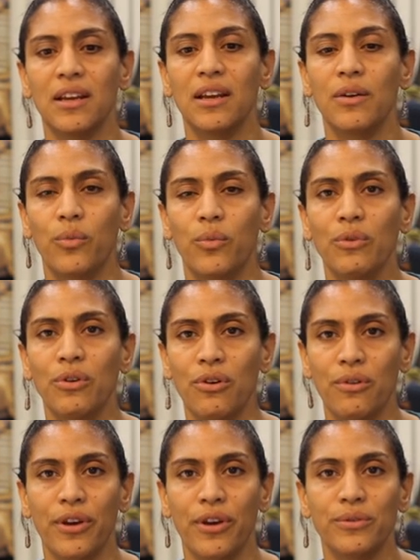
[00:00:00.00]
we will call
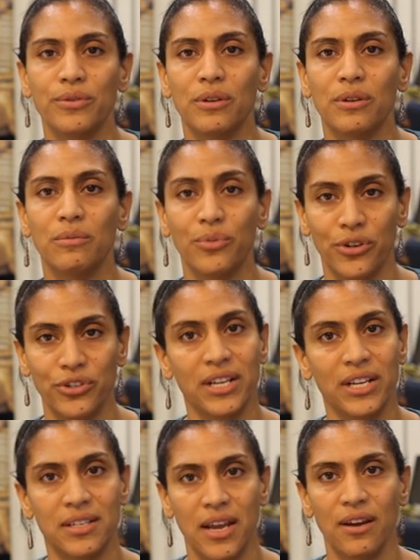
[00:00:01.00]
those project
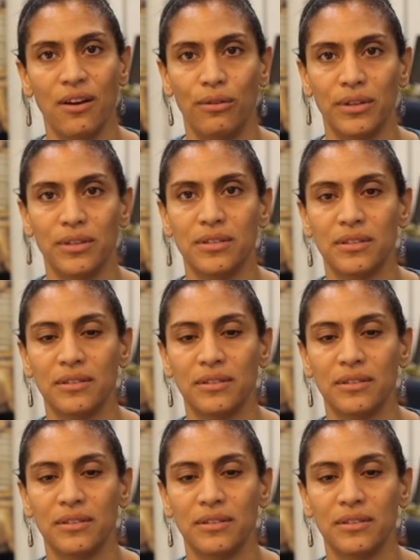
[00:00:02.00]
stakeholders.